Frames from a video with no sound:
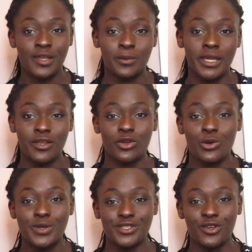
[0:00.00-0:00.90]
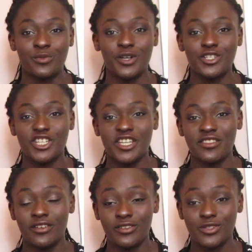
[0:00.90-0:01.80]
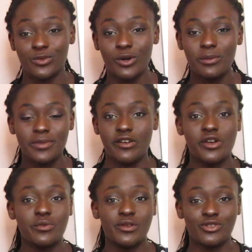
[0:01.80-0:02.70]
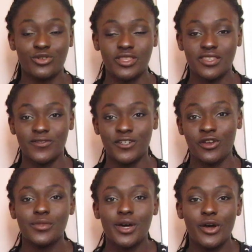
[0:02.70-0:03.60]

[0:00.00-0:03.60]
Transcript: and Megan got me so much in our swap. Hope you enjoyed this video.